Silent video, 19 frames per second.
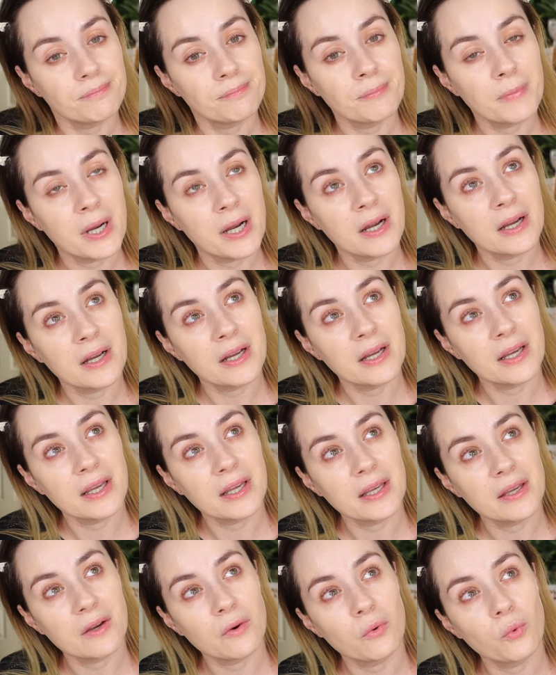
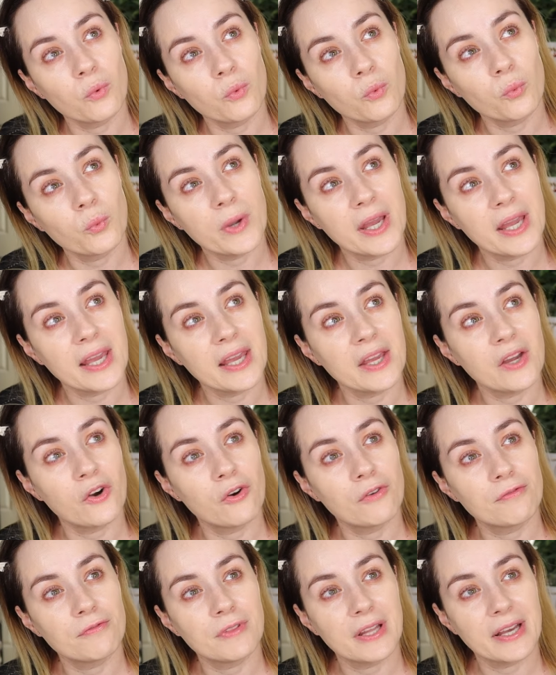my way
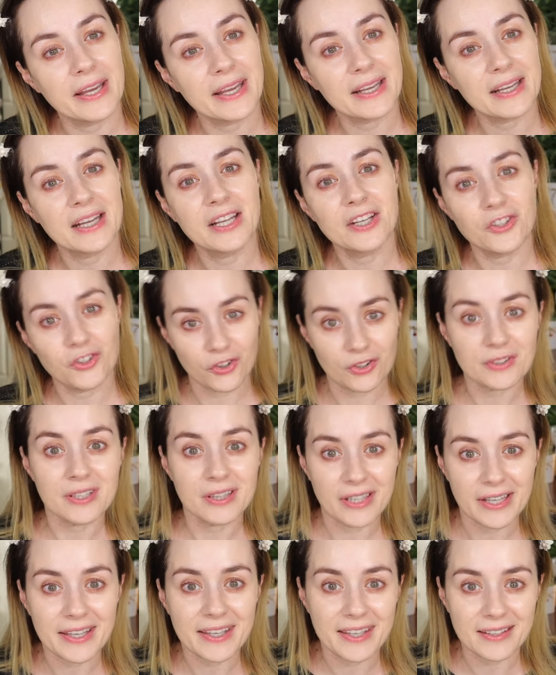of like not
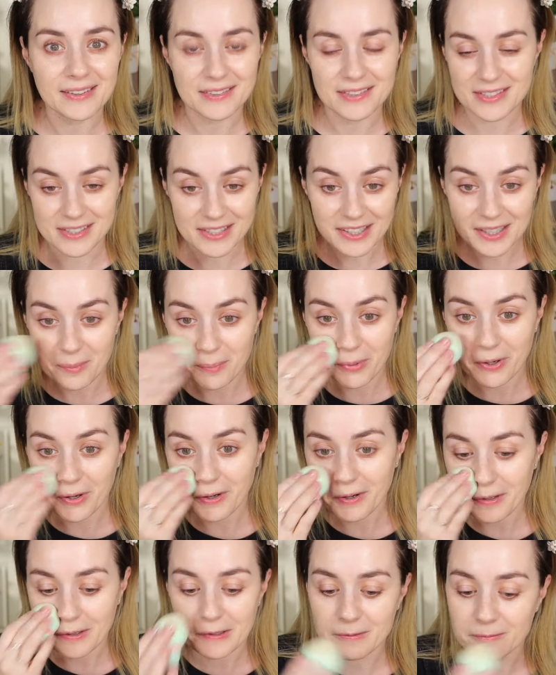liking the sticky
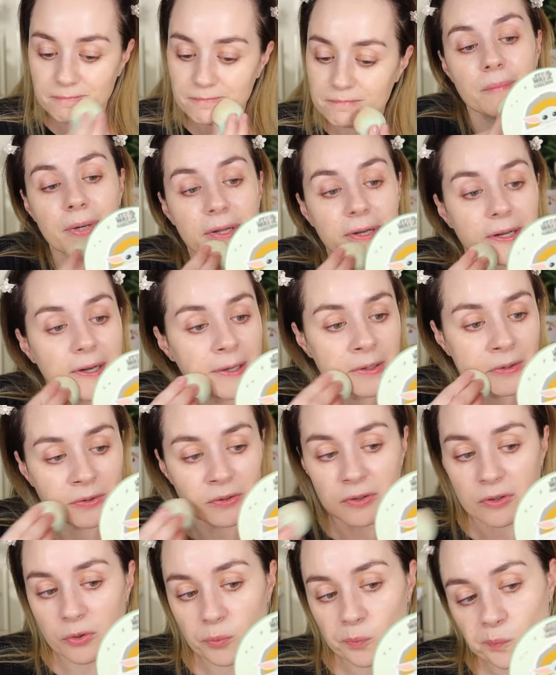part but I
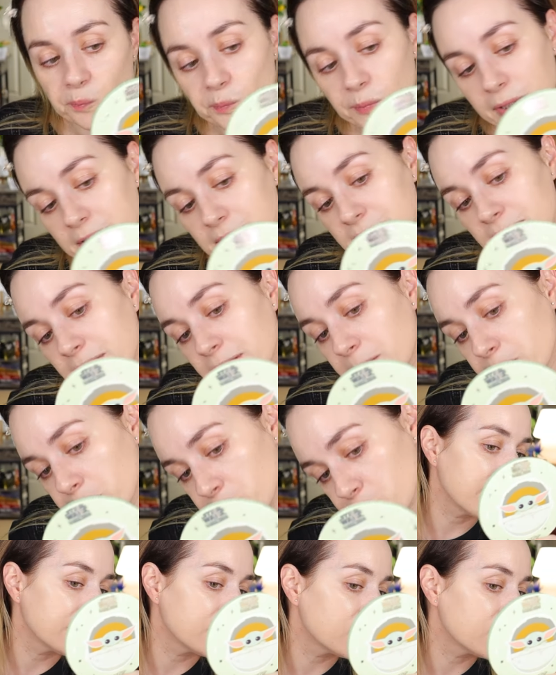don't know let's see
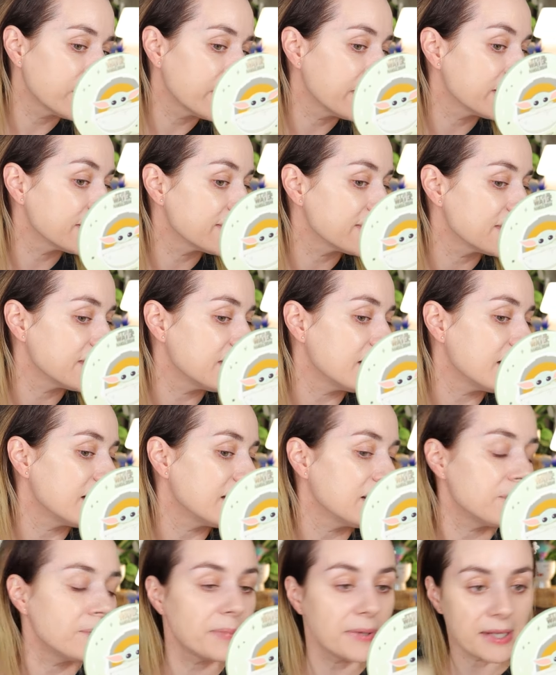I don't see
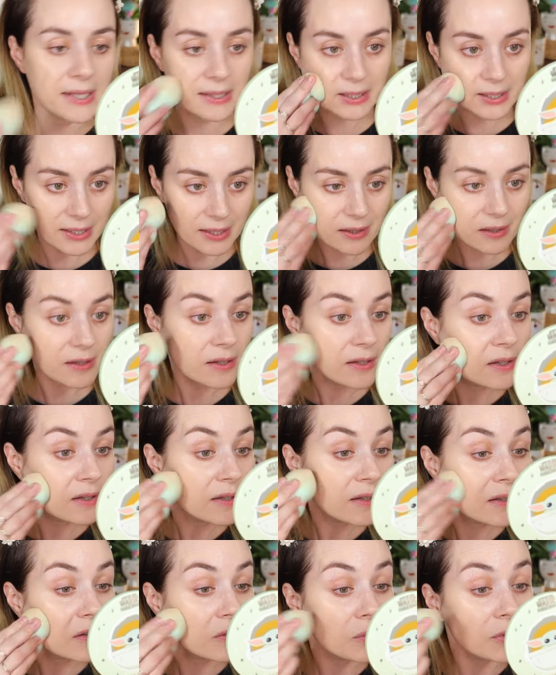any peeling
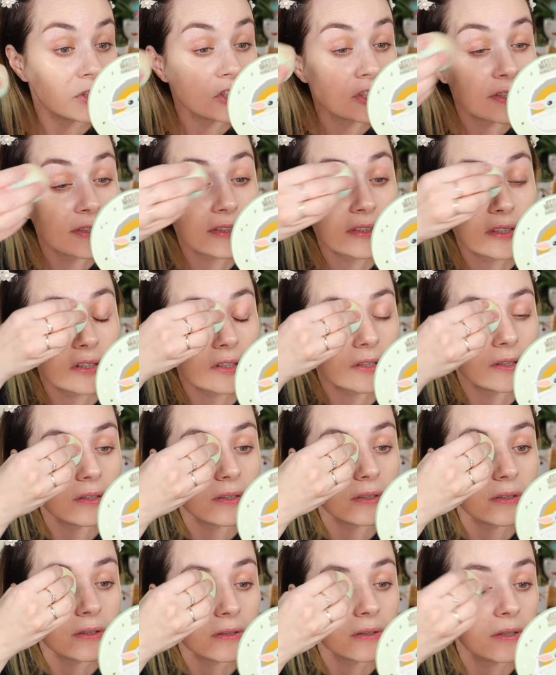which is
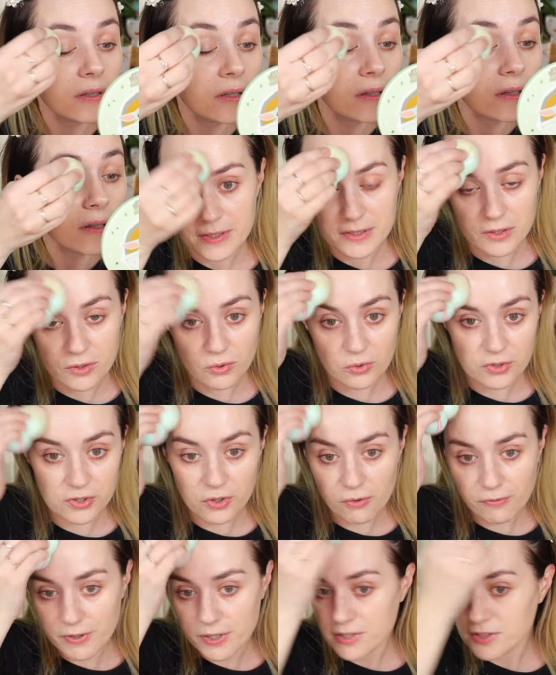good so
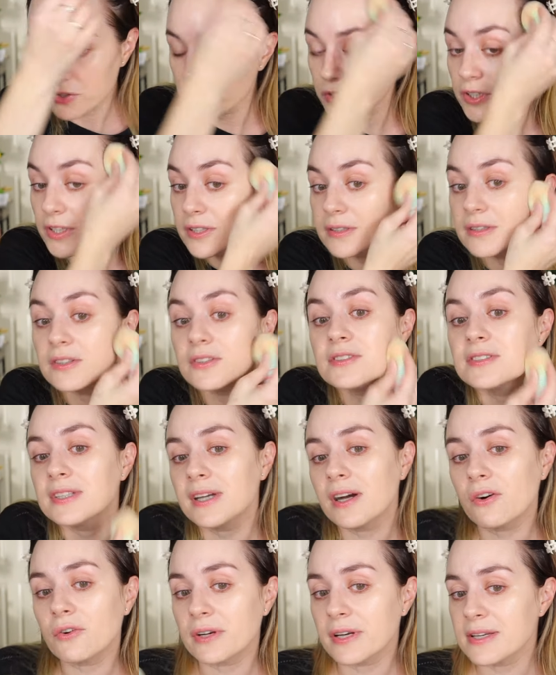so far so good you see
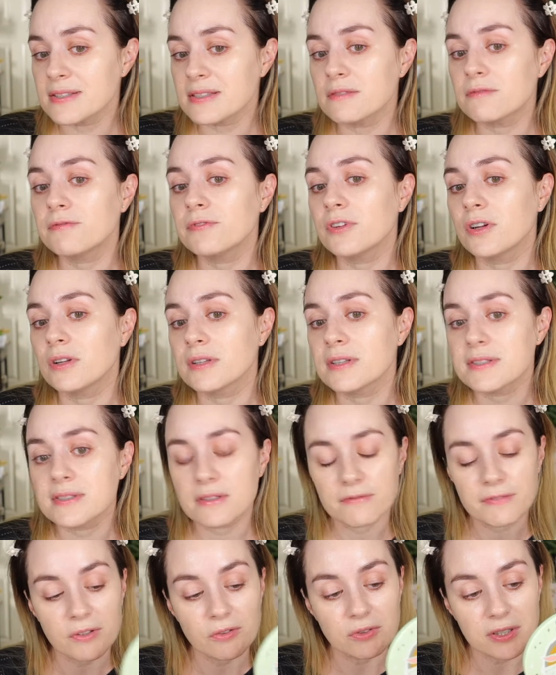how nice and flawless
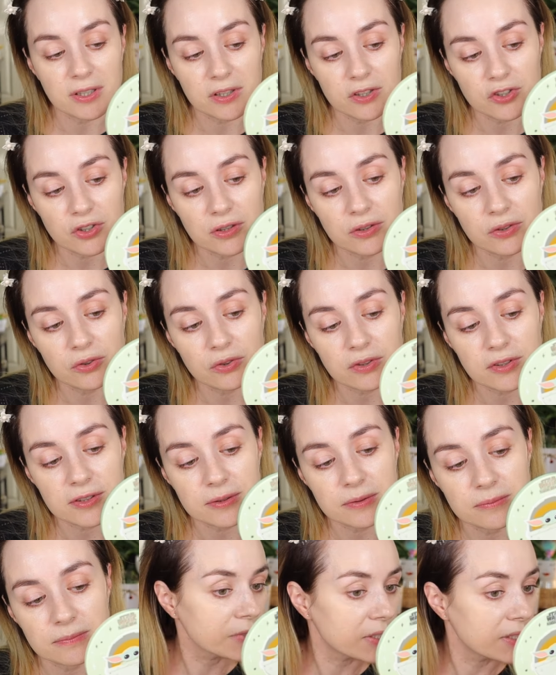the foundation
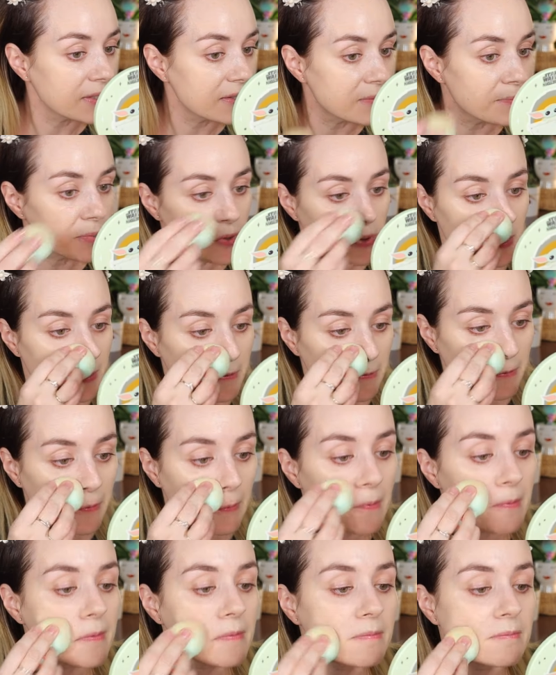looks it's
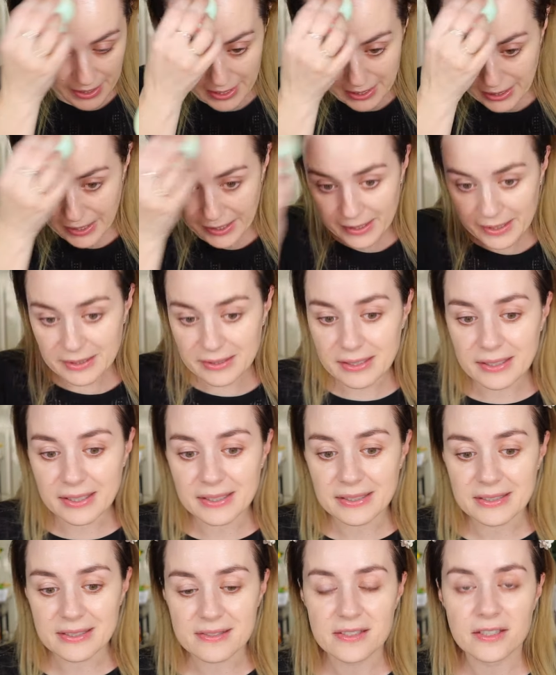beautiful. I like it that
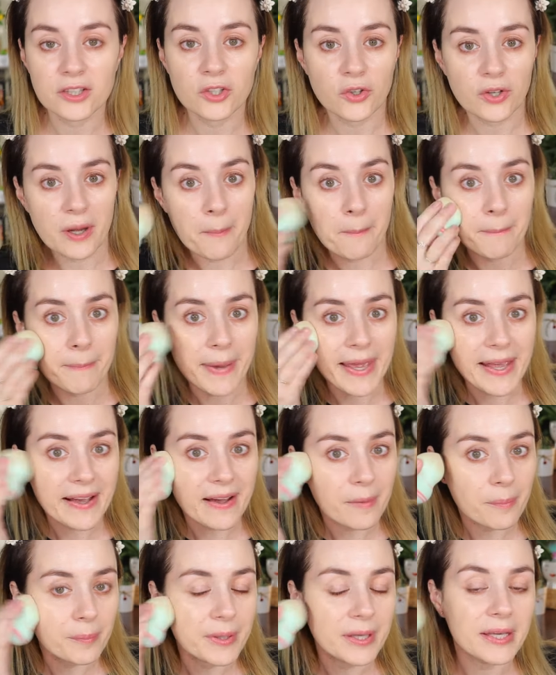it doesn't look
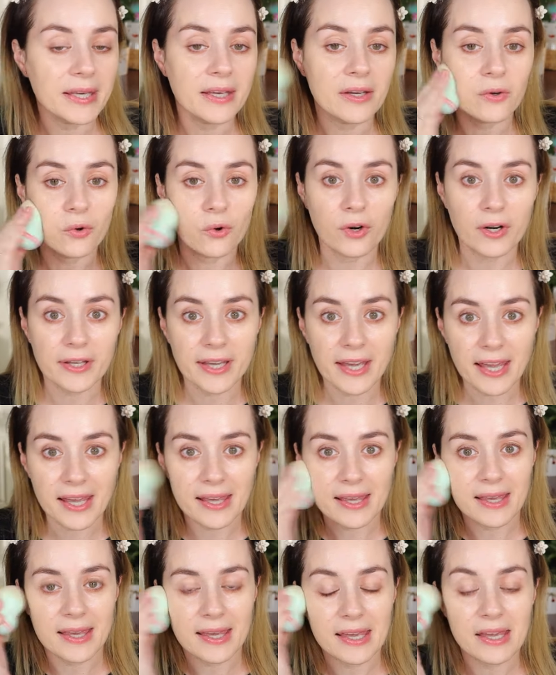makeup-y or
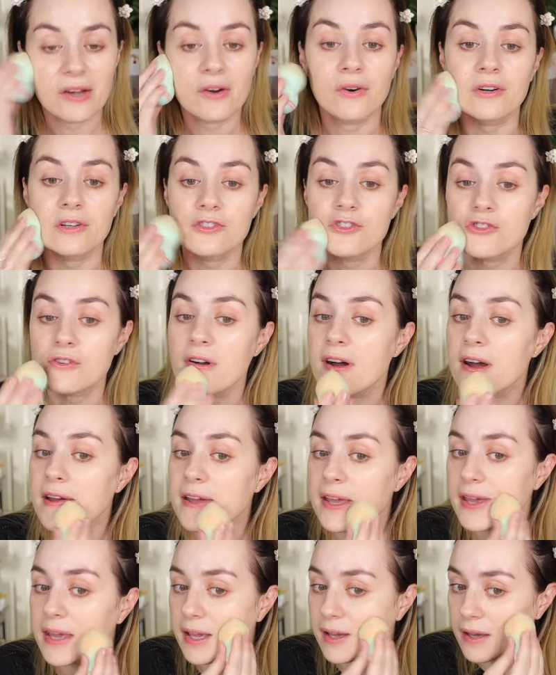cakey or
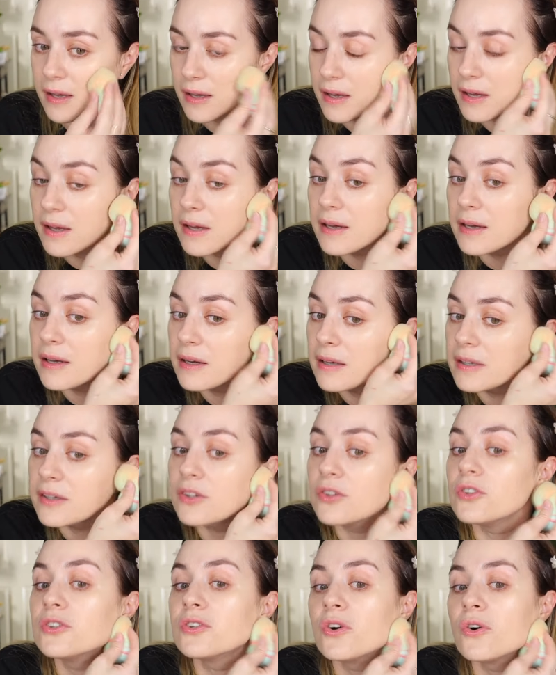drying.
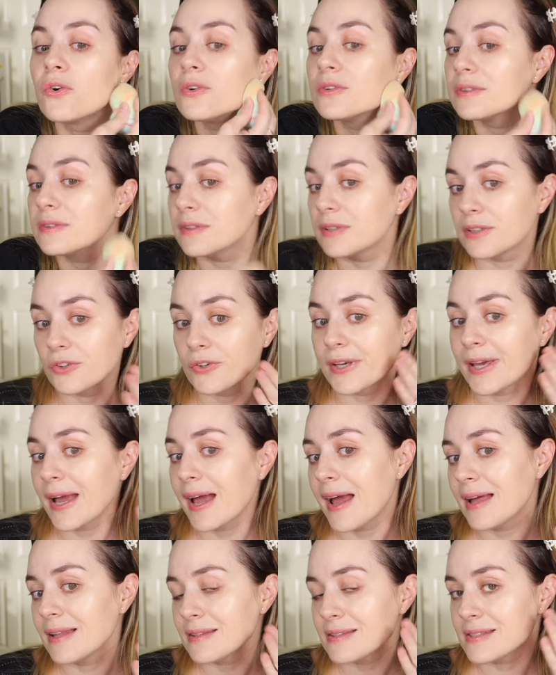You don't, you
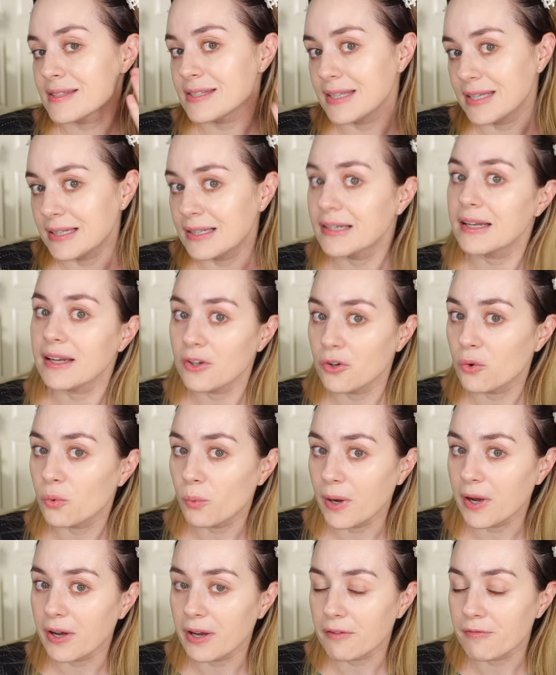can't see that you're
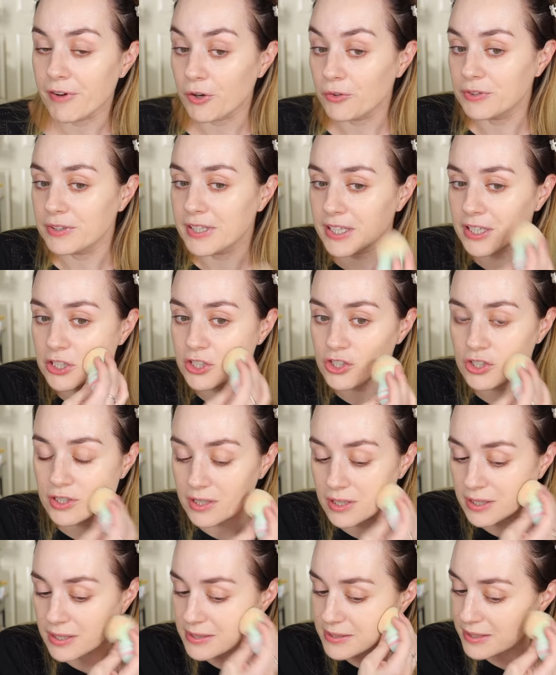wearing
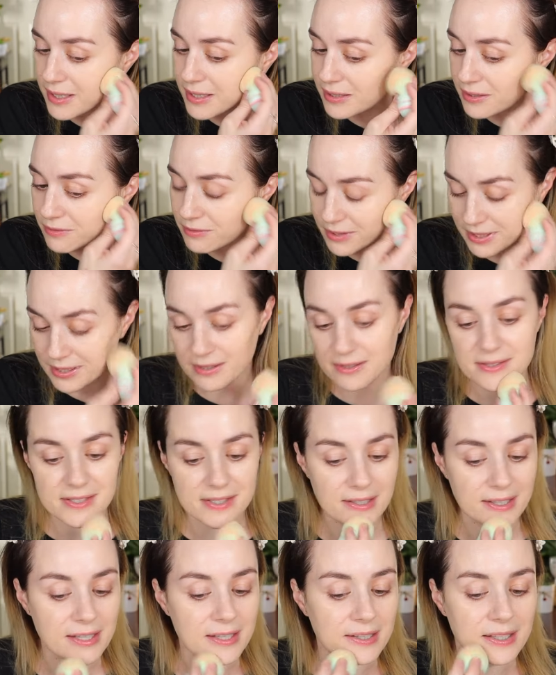foundation. It's kind of like
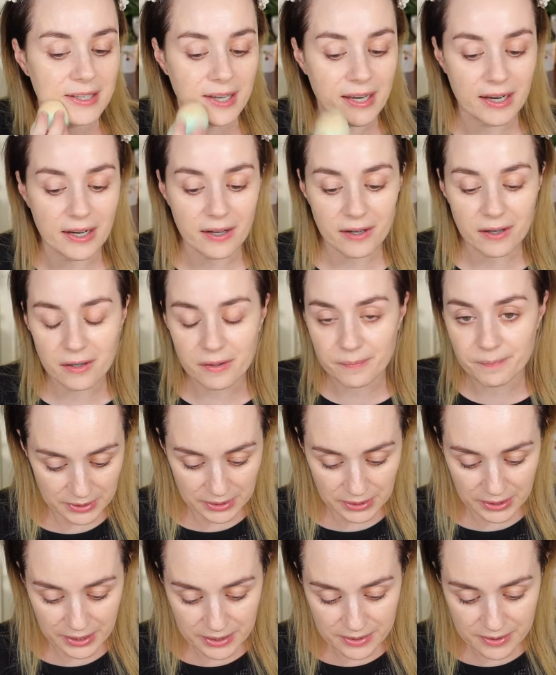skincare.
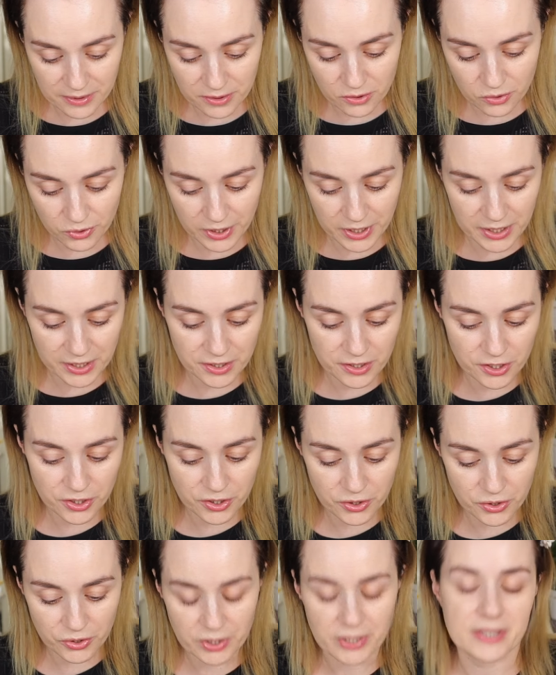Let's go
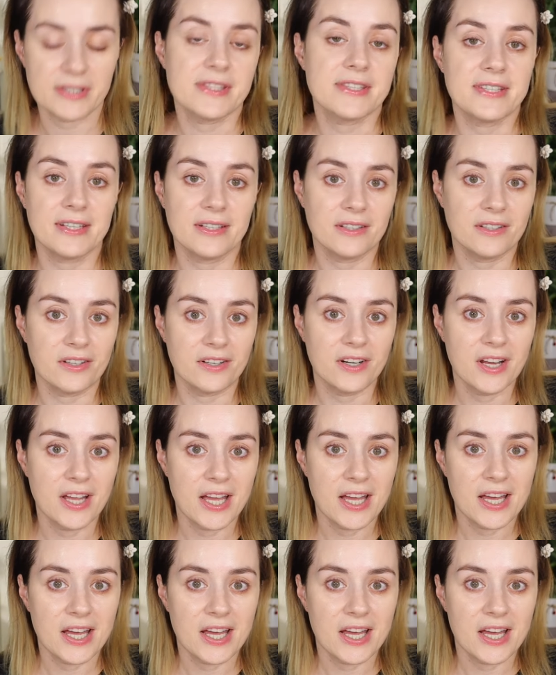into concealer.